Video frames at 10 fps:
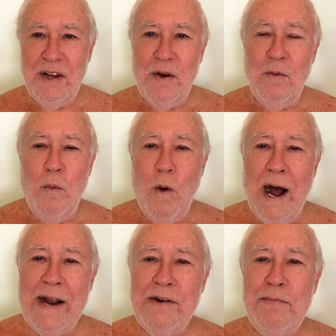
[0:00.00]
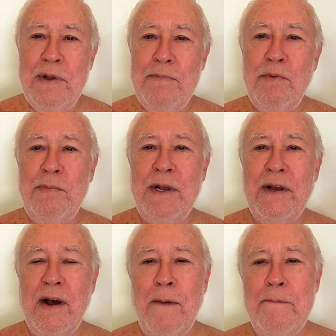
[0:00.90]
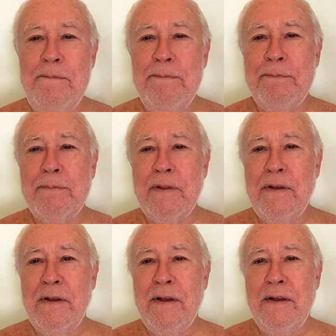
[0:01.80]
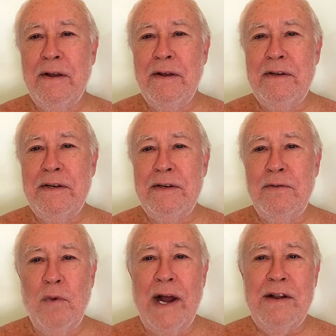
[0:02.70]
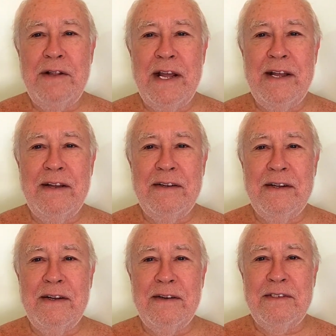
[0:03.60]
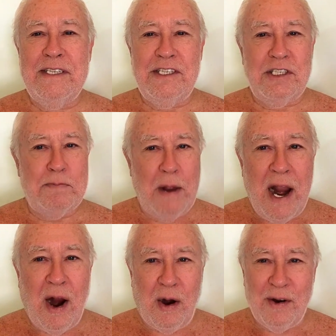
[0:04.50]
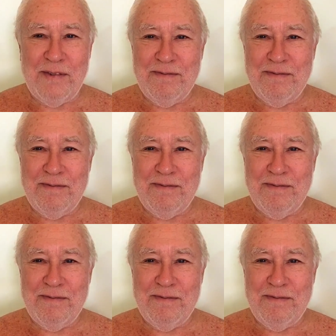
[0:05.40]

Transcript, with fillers: Why do people become, why do they despair